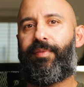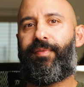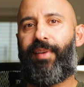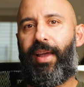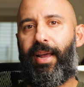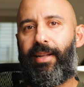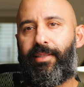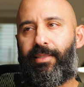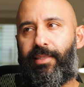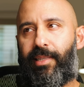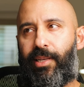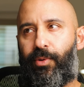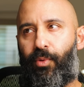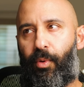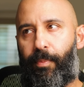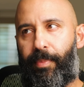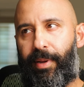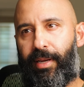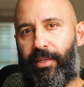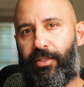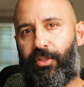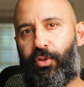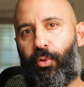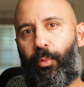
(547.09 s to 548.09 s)
fancy. We're
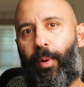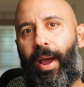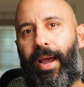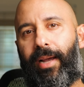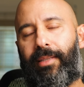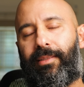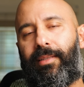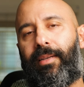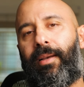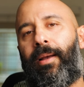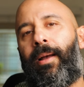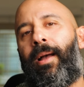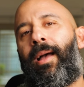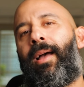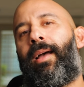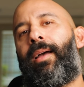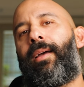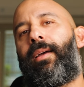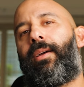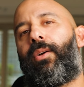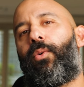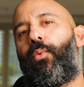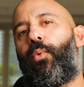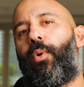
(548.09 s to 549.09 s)
being direct.
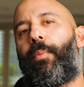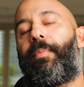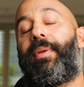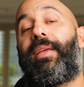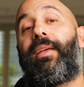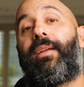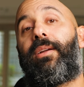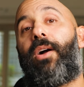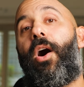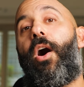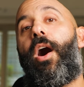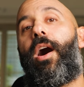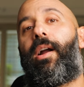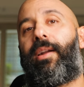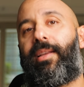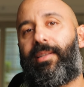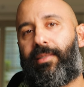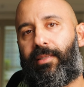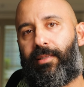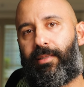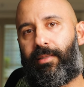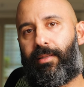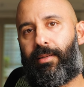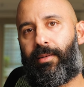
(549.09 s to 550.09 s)
We're being
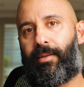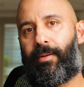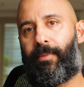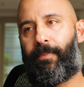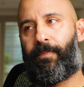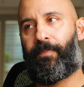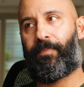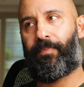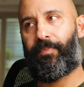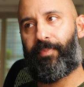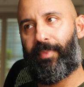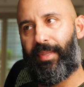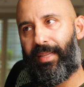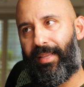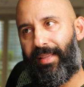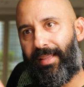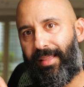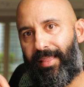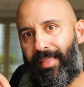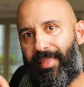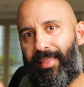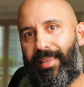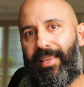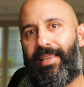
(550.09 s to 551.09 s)
honest.
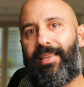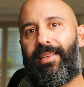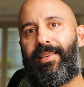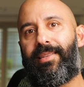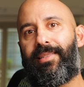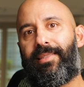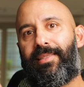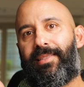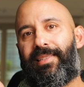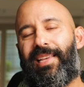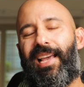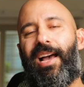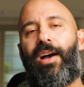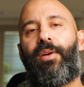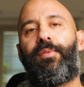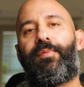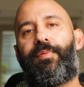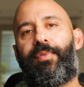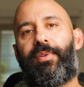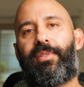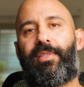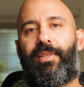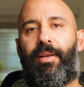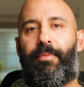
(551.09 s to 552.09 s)
These
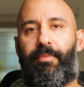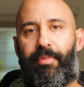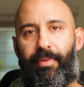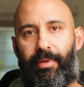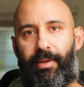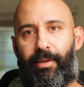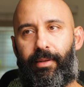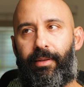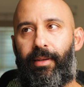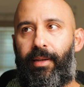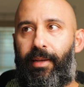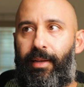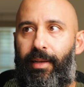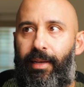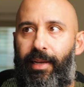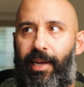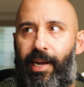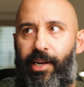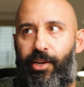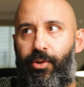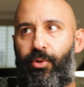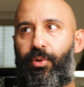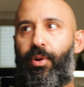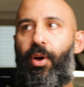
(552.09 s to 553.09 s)
count for something.
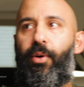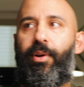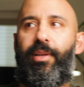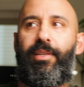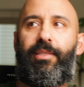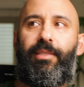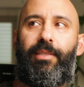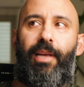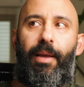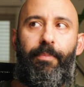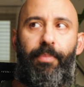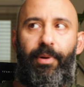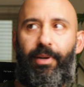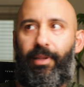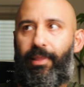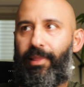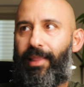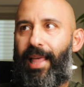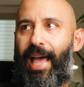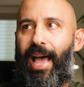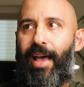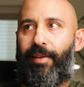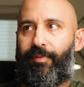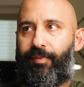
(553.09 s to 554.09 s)
And you notice I put a
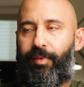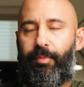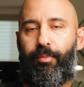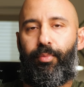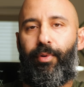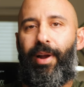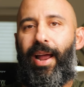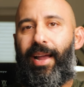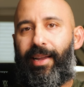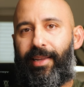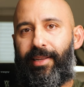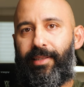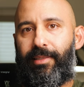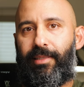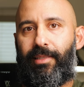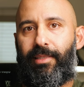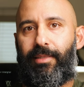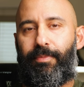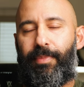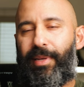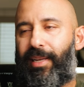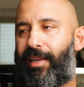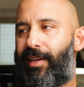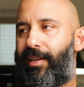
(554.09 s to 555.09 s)
laugh in
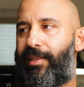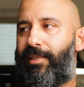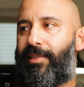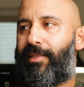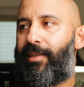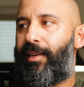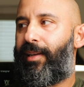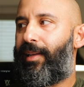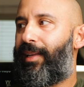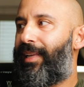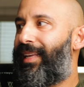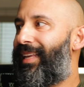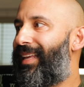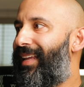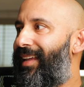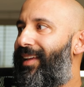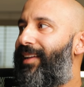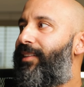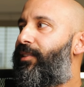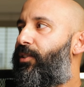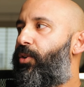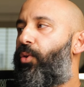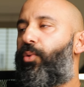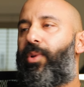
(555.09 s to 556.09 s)
brackets because
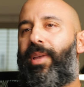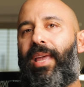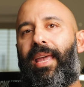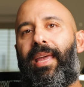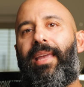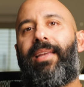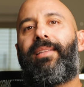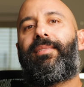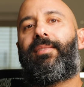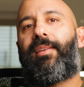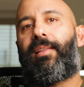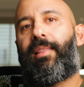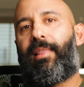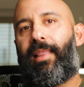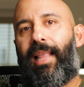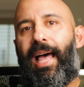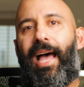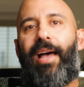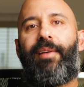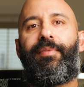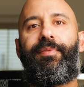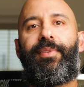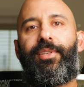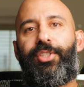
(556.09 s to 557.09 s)
it's okay to
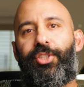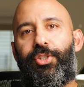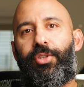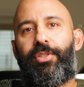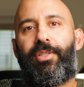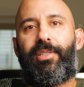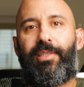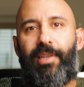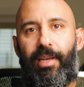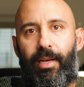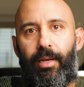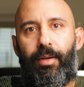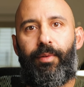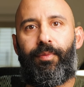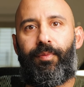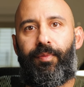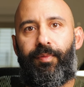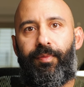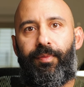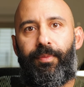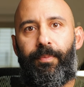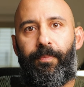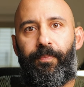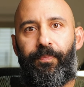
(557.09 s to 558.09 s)
laugh at
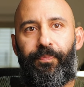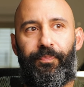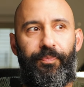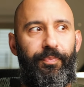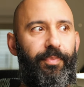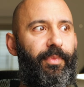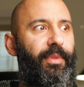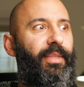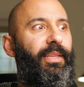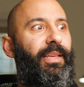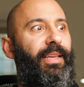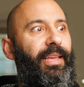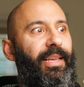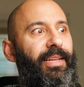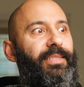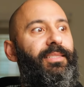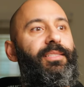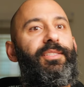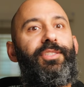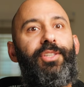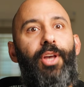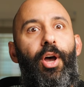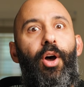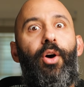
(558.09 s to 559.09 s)
yourself.
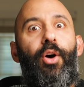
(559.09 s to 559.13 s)
It's